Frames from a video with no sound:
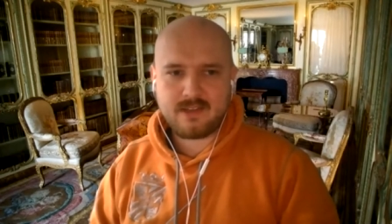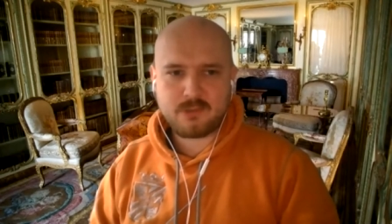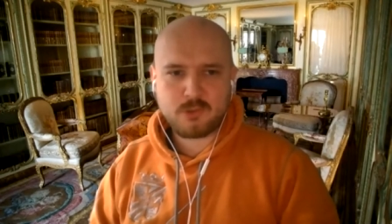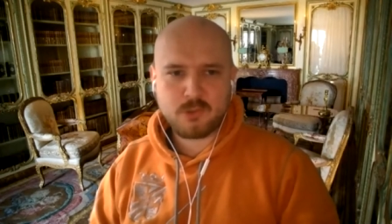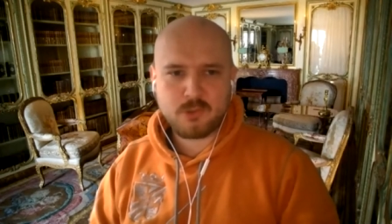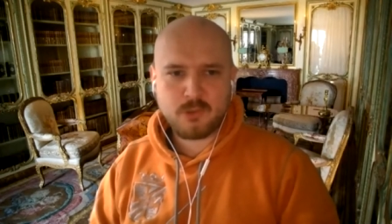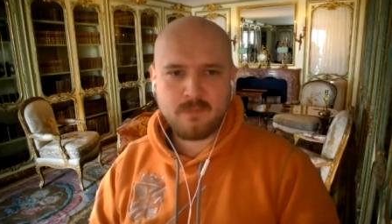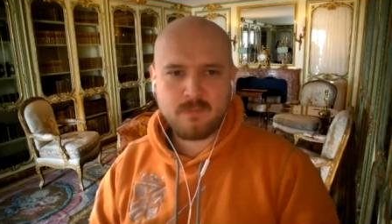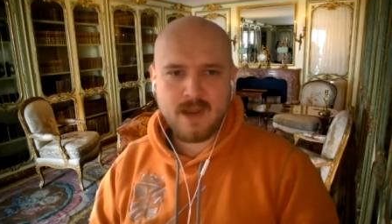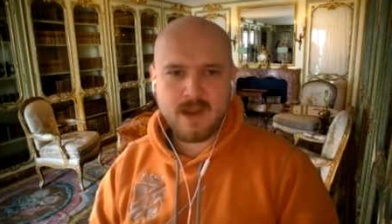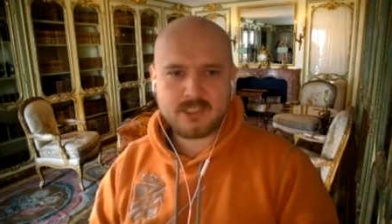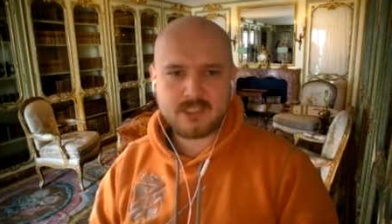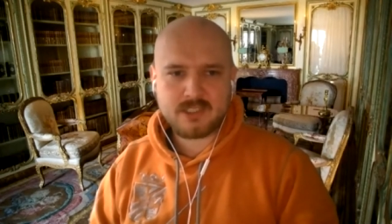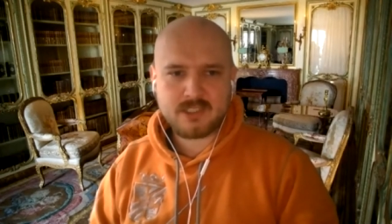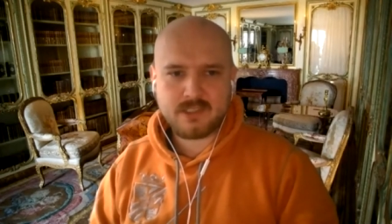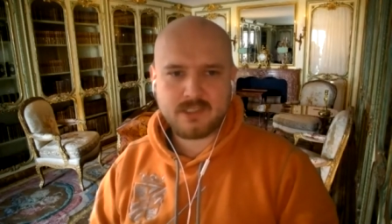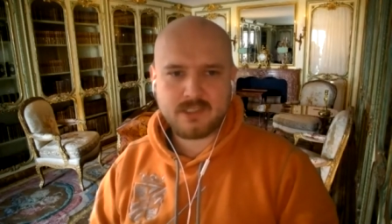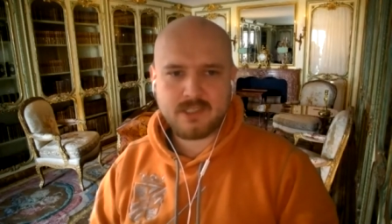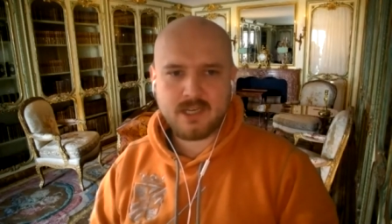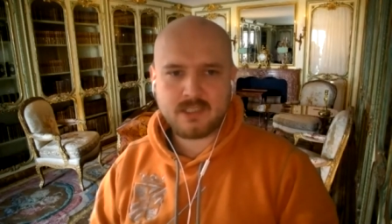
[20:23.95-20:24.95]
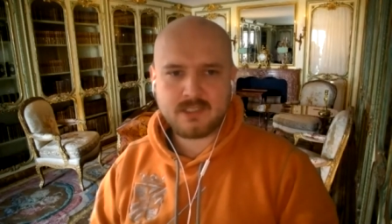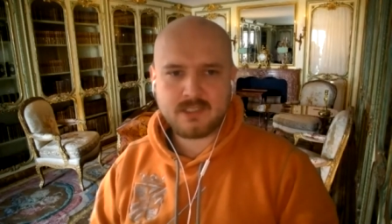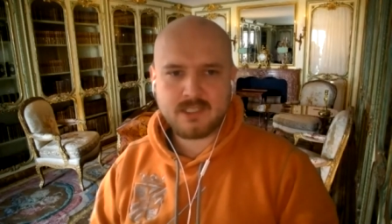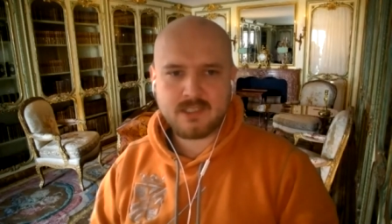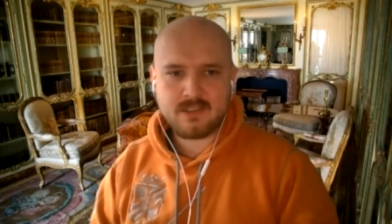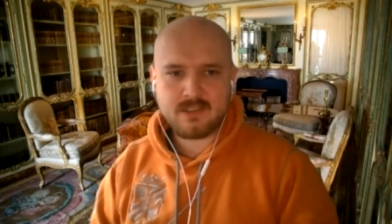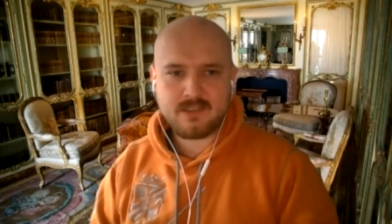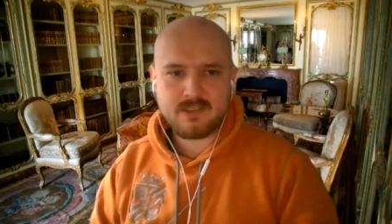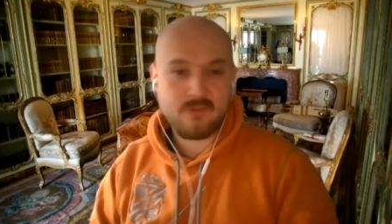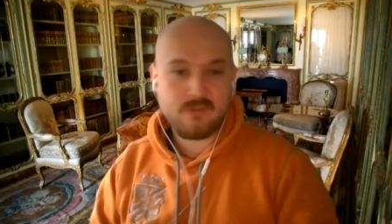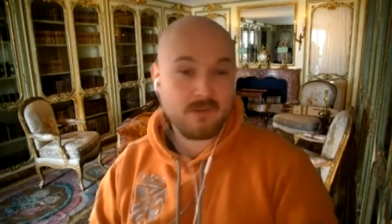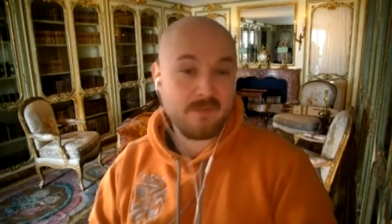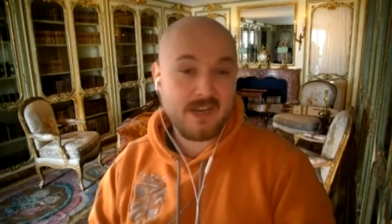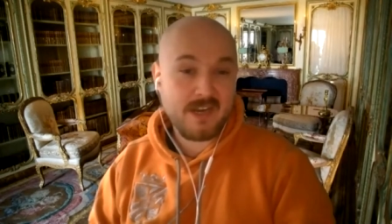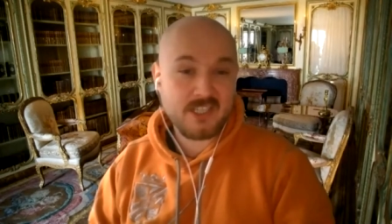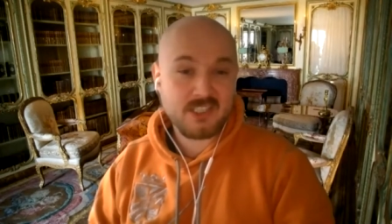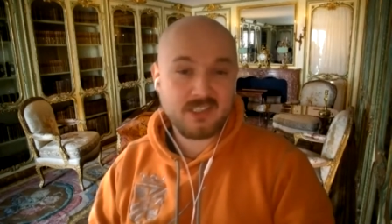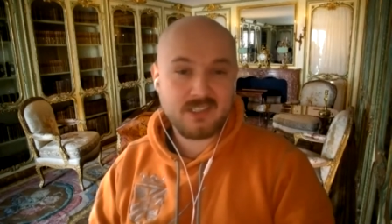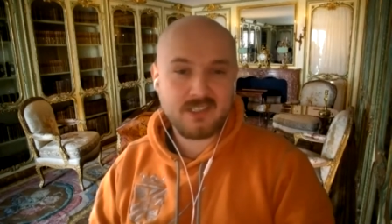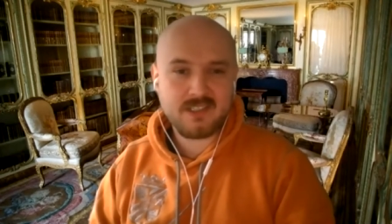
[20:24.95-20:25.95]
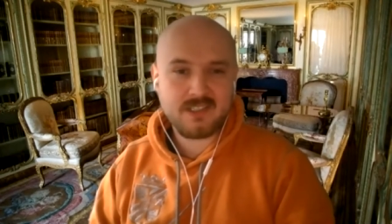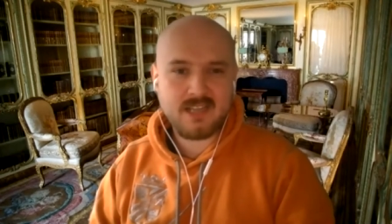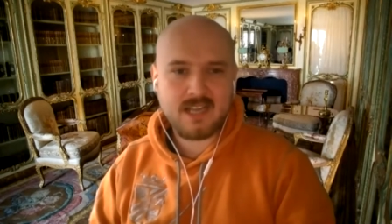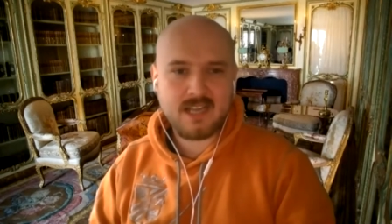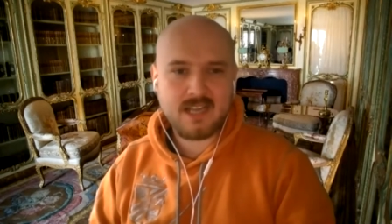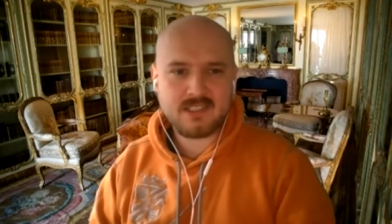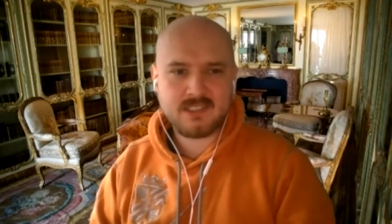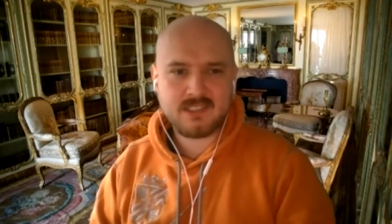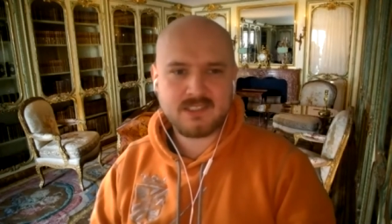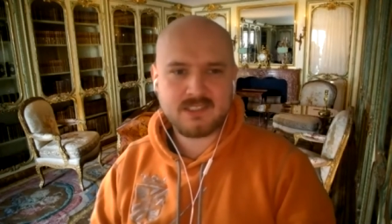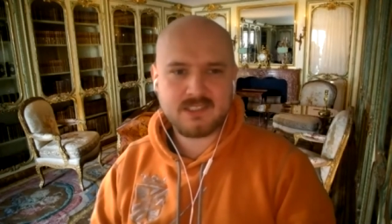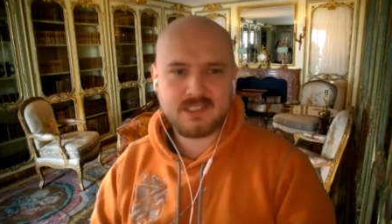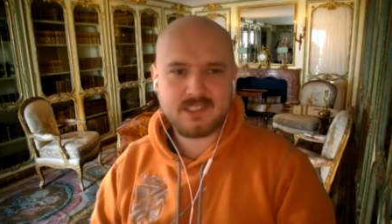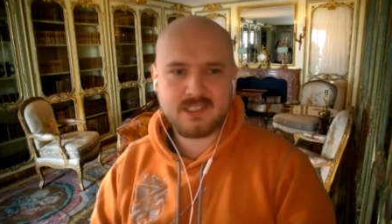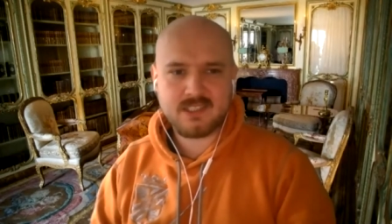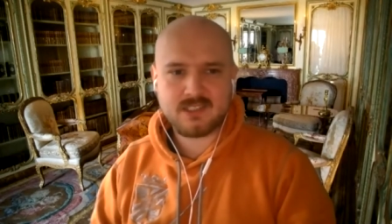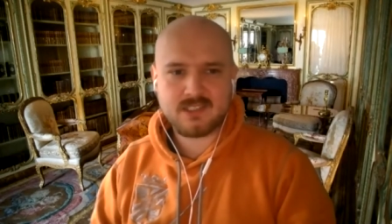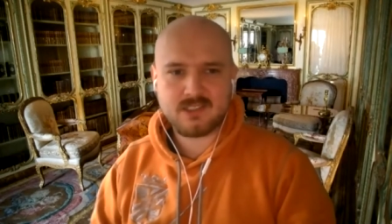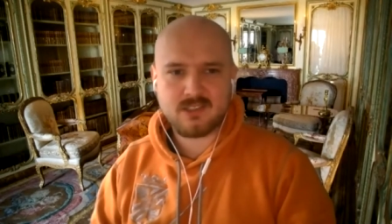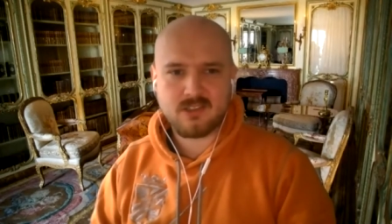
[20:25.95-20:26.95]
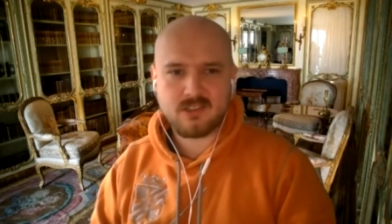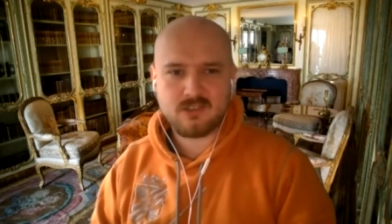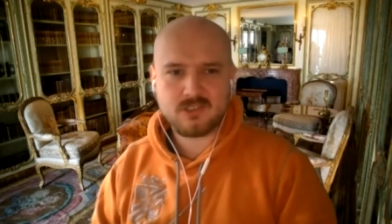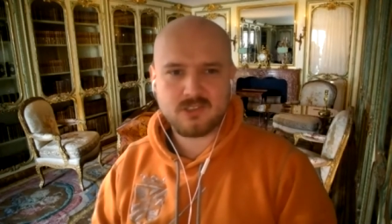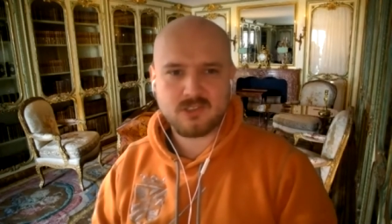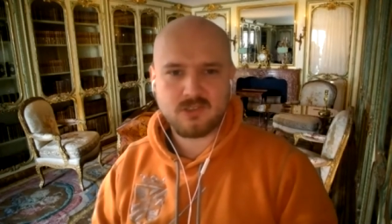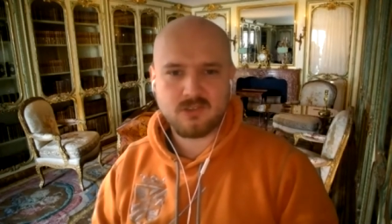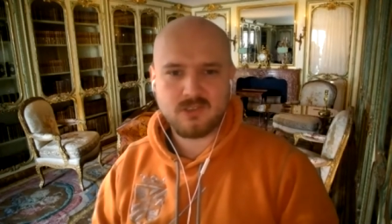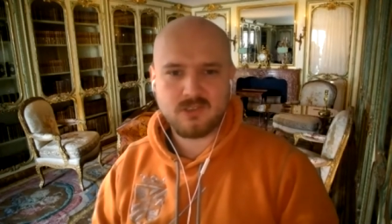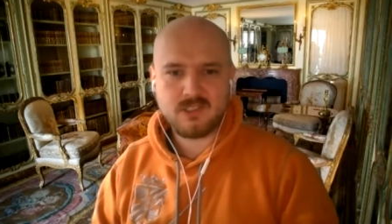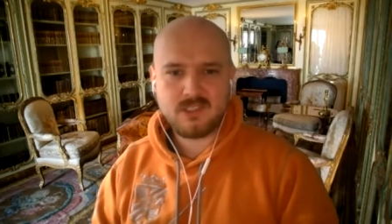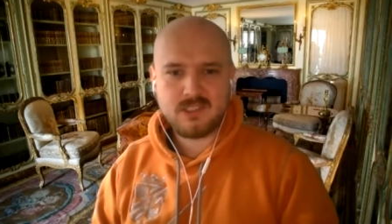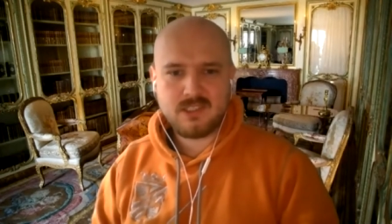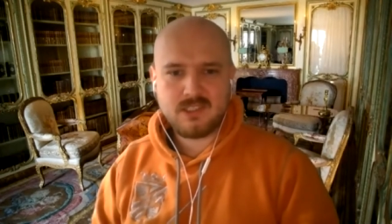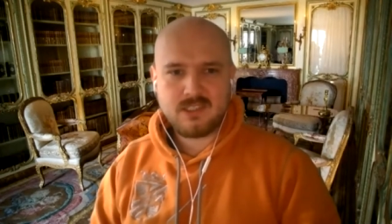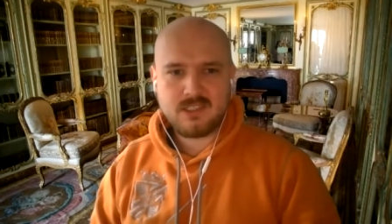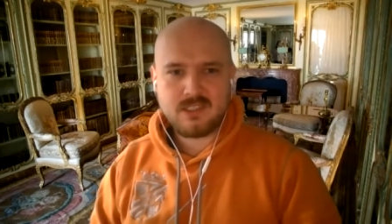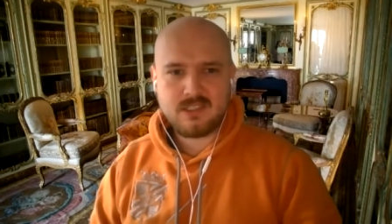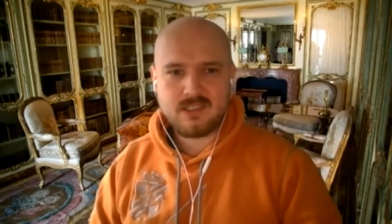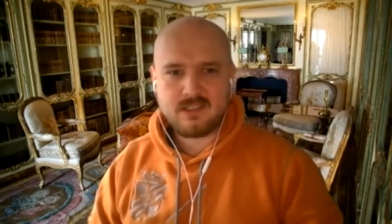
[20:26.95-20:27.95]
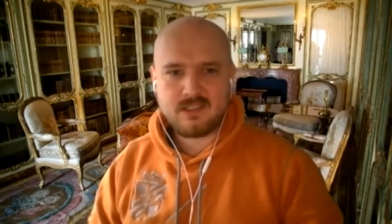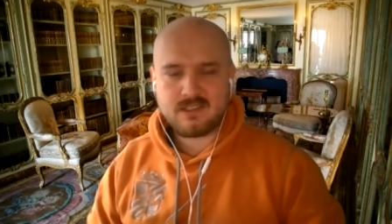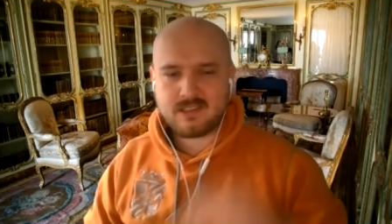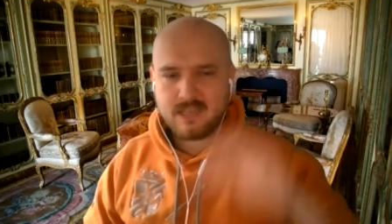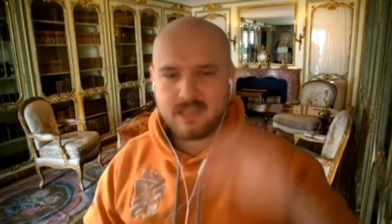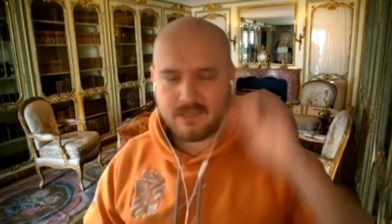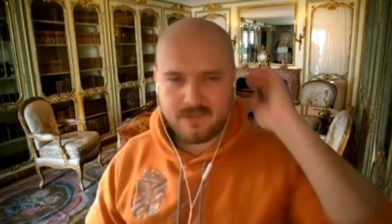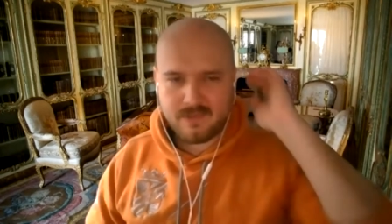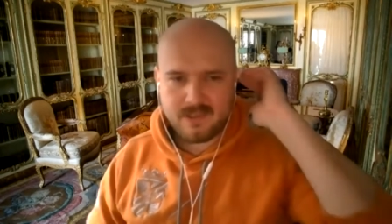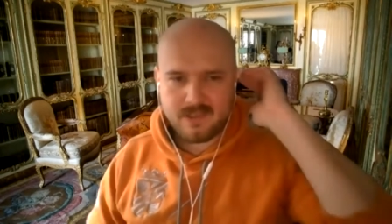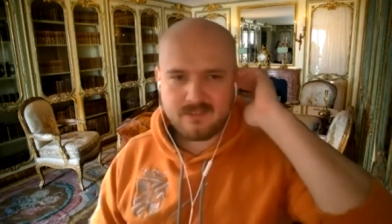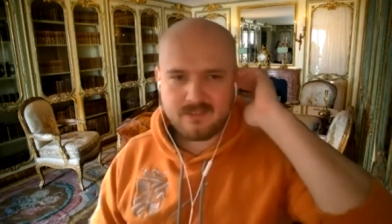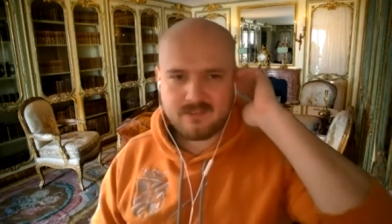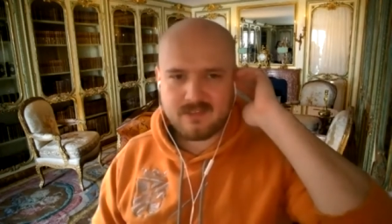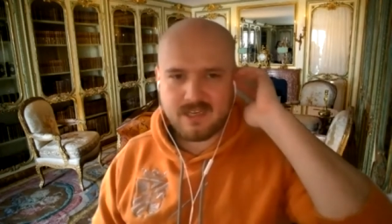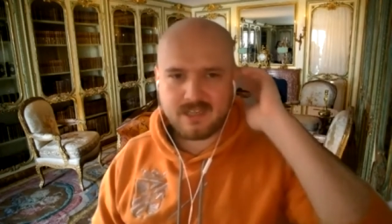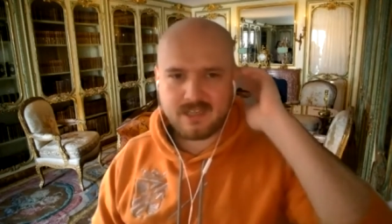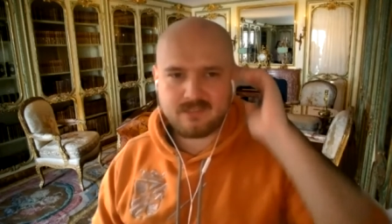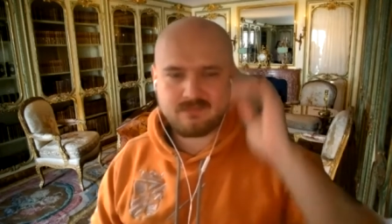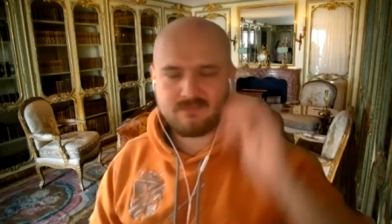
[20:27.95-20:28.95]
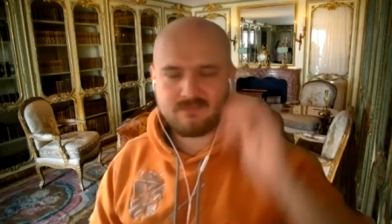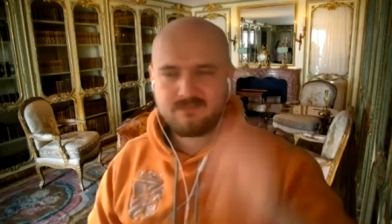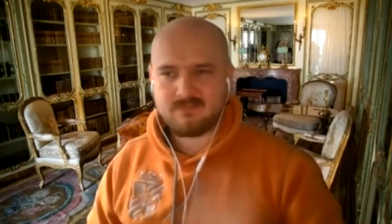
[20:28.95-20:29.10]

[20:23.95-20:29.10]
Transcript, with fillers: too much redundant information redundancy is also uh, can be like